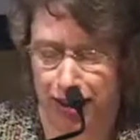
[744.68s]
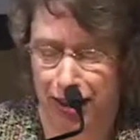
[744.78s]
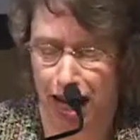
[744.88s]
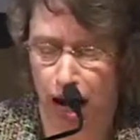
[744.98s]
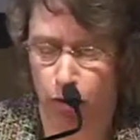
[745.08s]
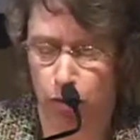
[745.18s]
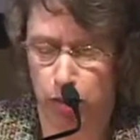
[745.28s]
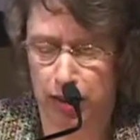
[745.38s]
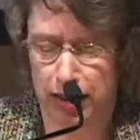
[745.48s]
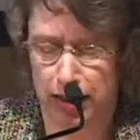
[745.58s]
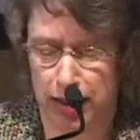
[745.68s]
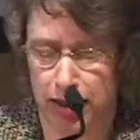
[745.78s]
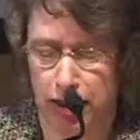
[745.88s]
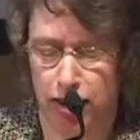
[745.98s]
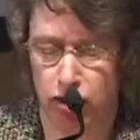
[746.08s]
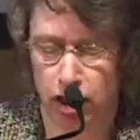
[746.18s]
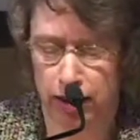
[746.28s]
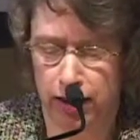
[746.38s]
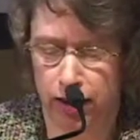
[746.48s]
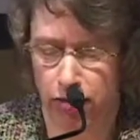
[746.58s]
now replaces the
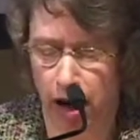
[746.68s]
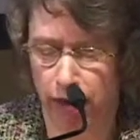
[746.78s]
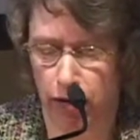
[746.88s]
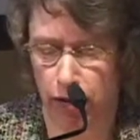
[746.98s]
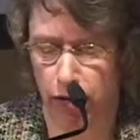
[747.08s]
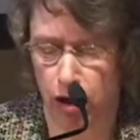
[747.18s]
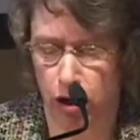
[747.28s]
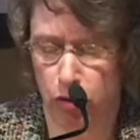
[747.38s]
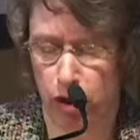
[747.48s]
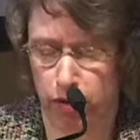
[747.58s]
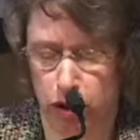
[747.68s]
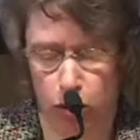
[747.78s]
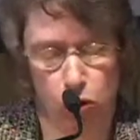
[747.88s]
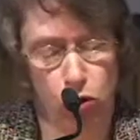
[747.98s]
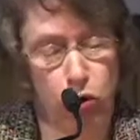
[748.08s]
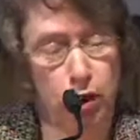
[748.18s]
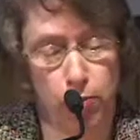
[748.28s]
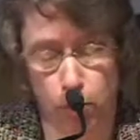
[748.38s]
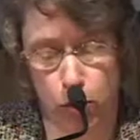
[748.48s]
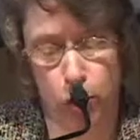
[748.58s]
congested traffic flow of the old
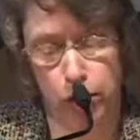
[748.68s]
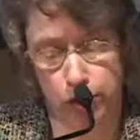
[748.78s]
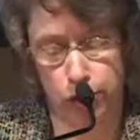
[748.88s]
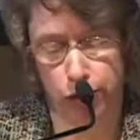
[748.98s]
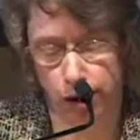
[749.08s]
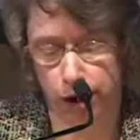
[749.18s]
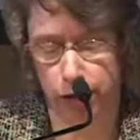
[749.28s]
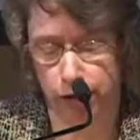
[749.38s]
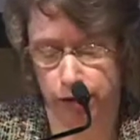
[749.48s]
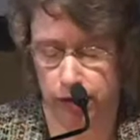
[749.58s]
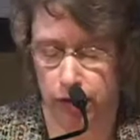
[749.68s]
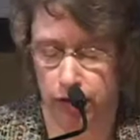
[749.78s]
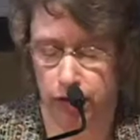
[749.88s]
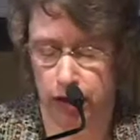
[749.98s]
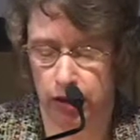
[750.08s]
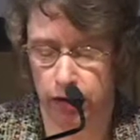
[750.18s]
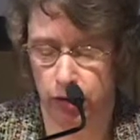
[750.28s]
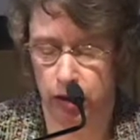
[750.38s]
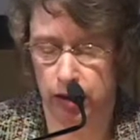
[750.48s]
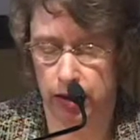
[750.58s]
Memorial Drive of
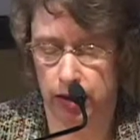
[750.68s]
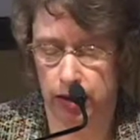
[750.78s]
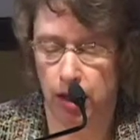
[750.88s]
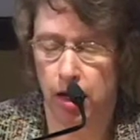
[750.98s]
1946.